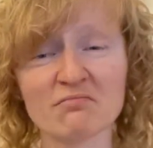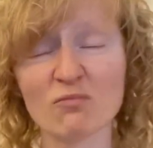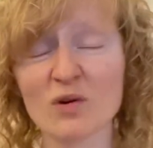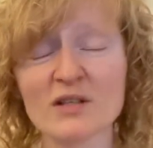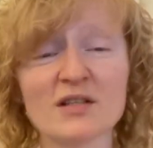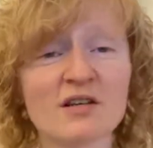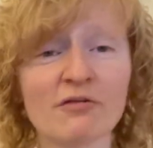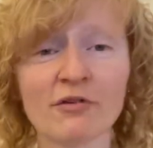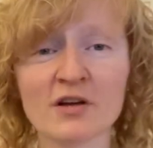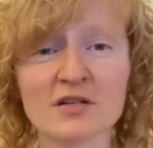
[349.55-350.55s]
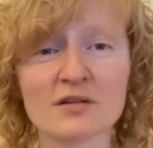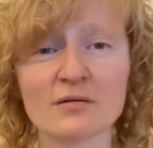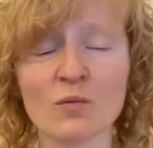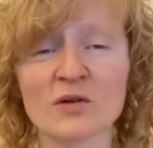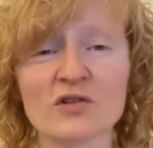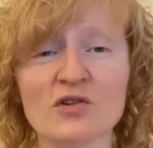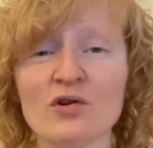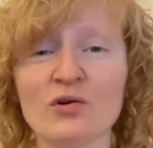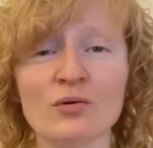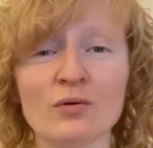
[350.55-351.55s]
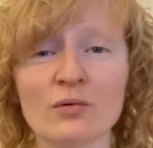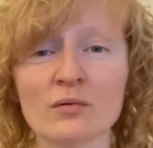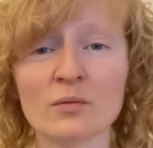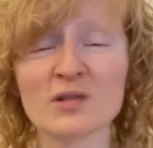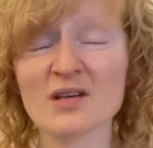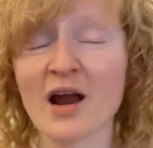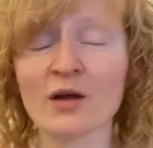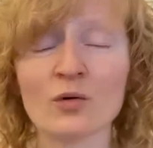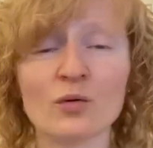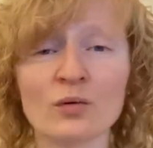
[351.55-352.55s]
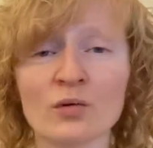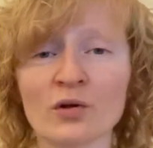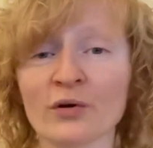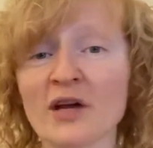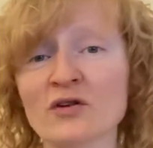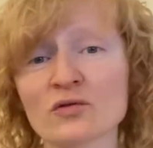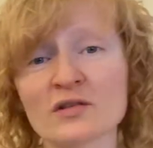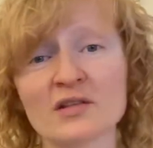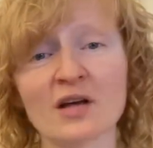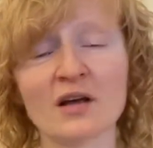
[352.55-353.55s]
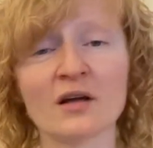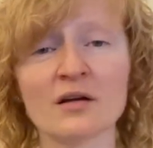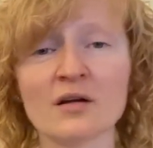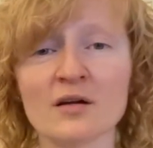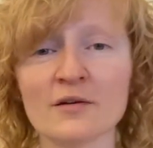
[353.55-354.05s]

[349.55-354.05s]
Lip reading: What's different? What's new? What's kind of cool or interesting?